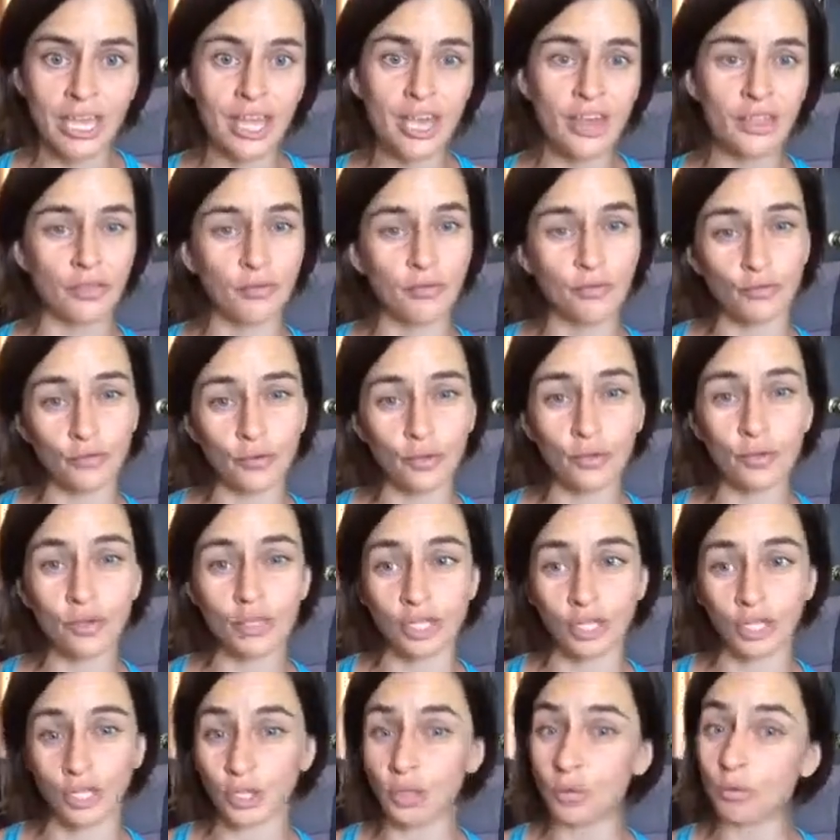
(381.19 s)
the food that
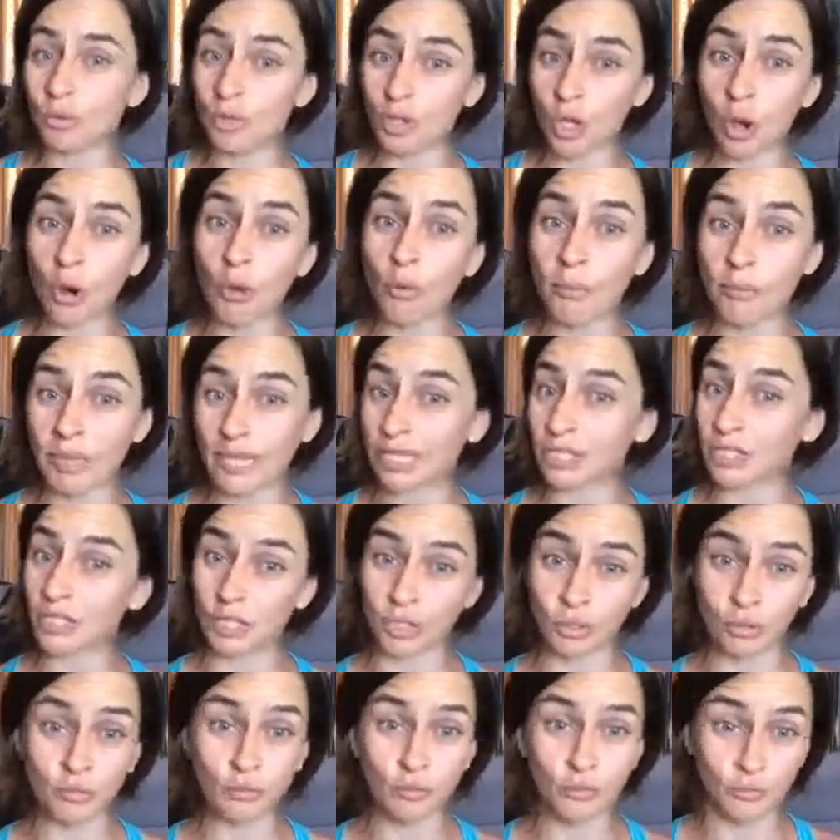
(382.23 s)
you know makes
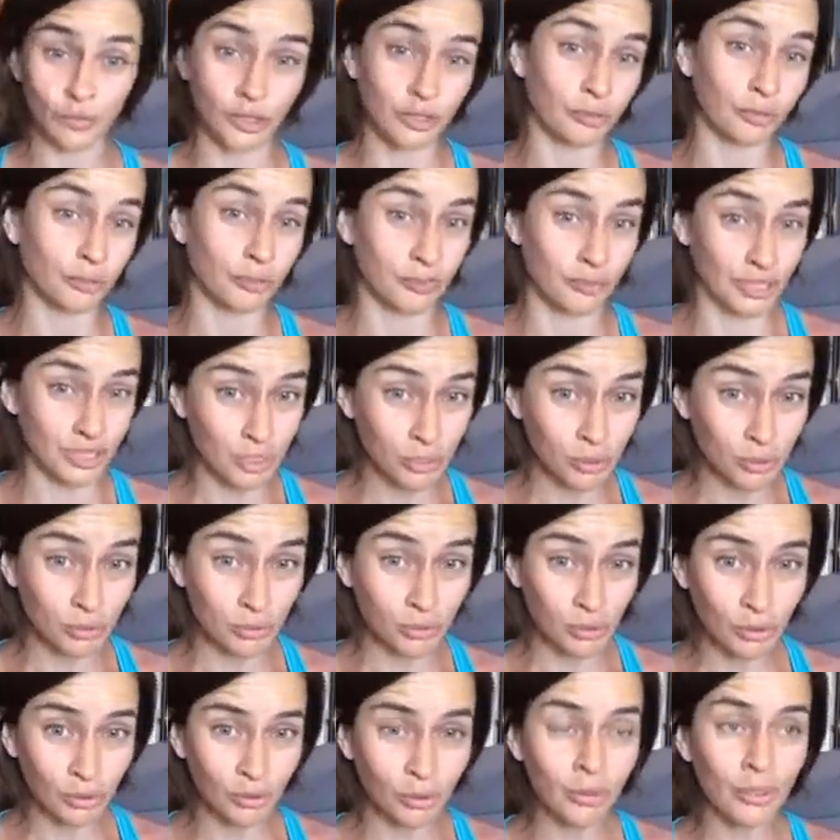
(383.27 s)
you feel
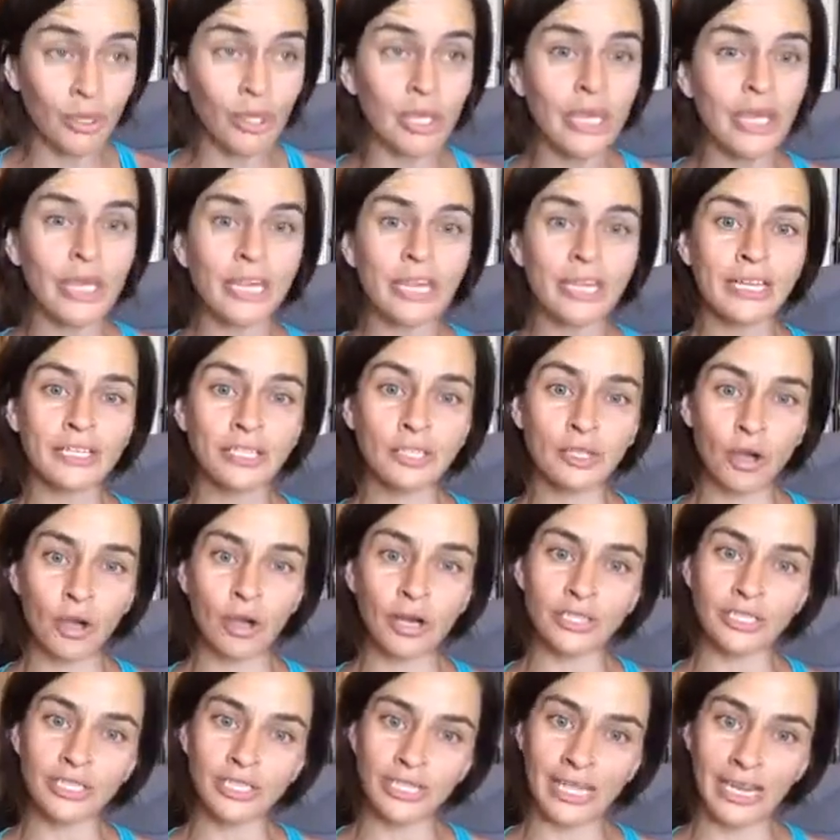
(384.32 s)
miserable is
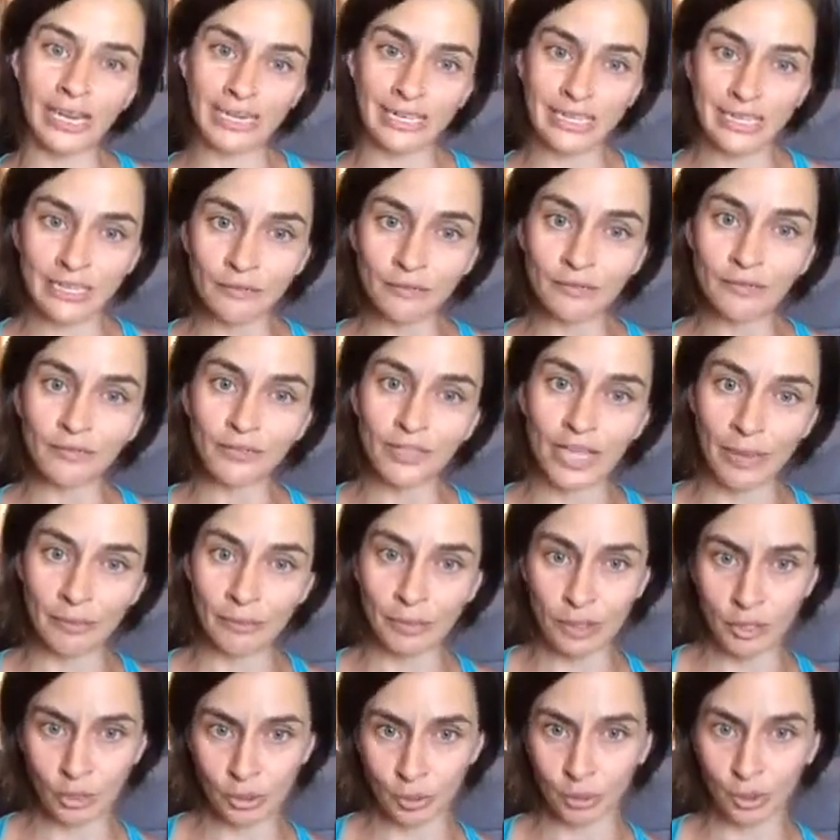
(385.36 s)
causing that
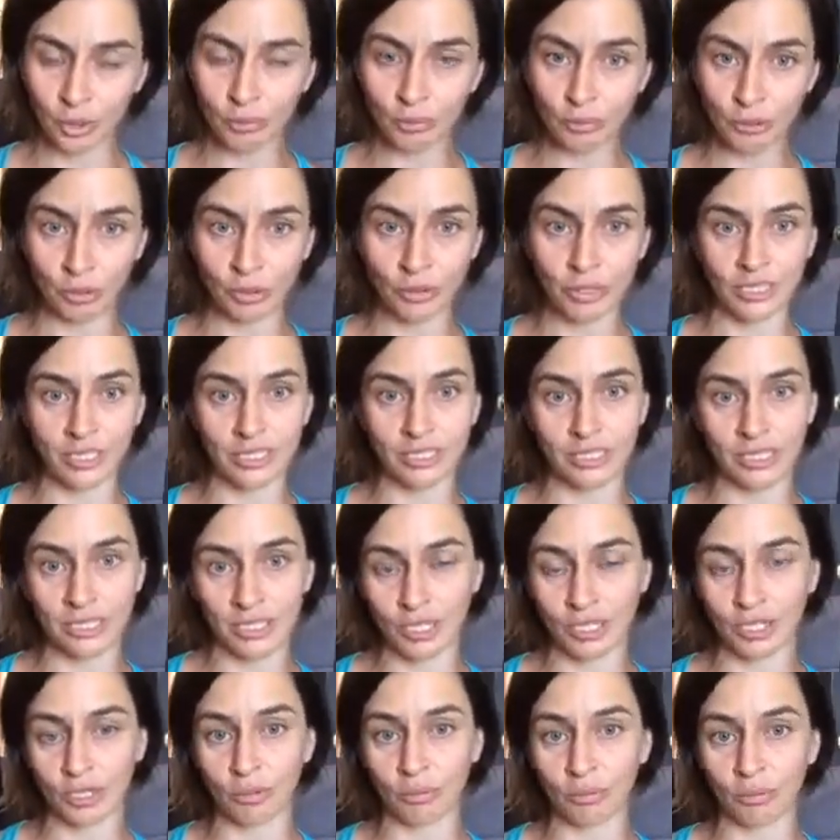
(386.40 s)
inflammatory process in
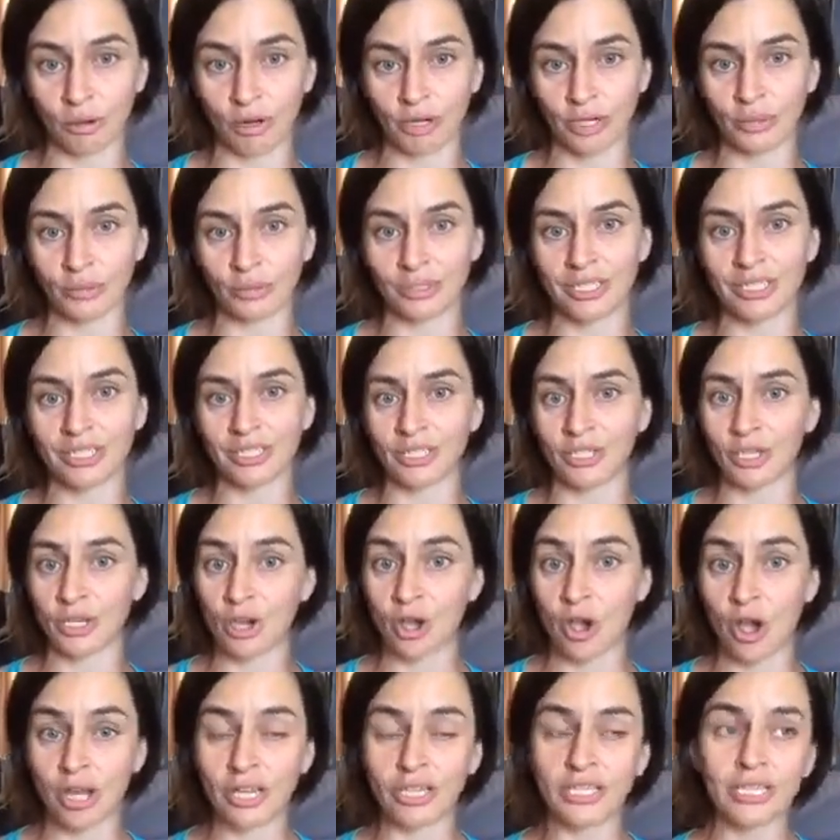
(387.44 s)
your body, which is
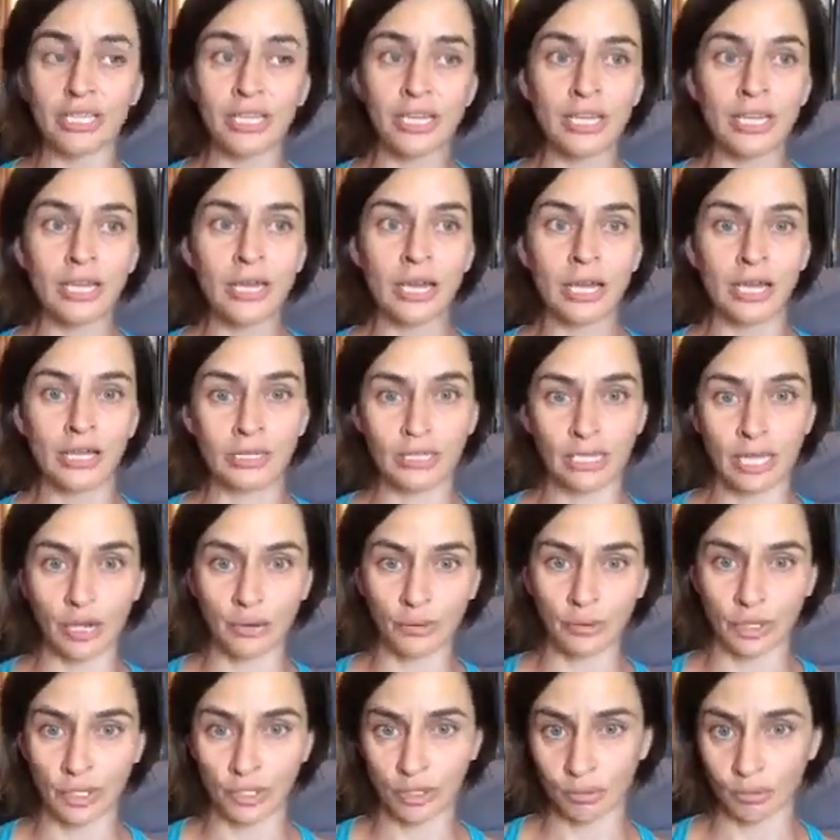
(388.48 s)
not
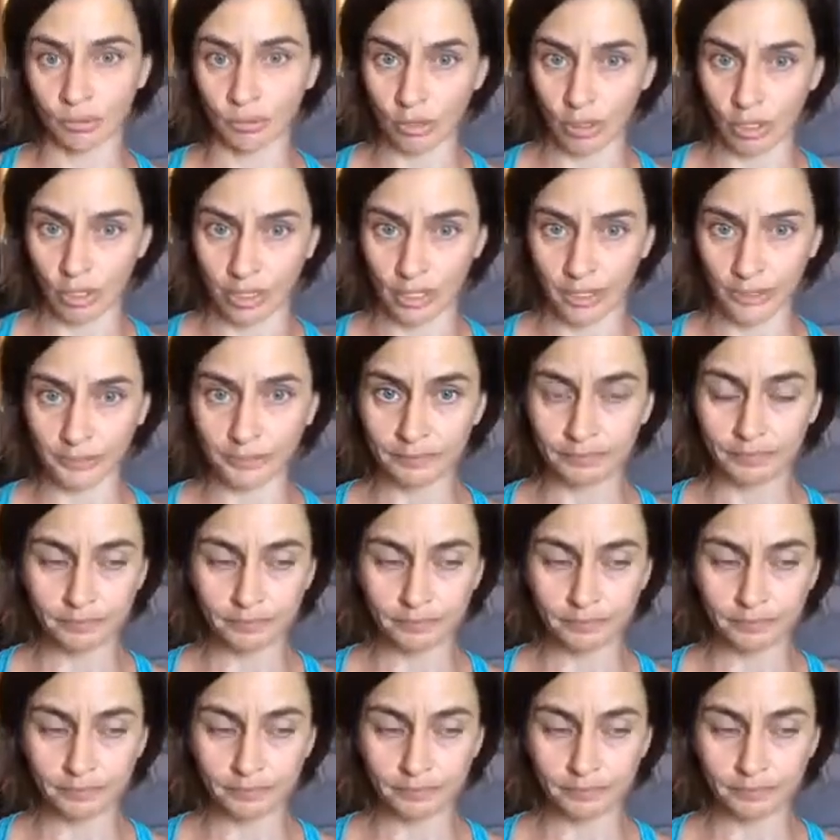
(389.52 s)
allowing your body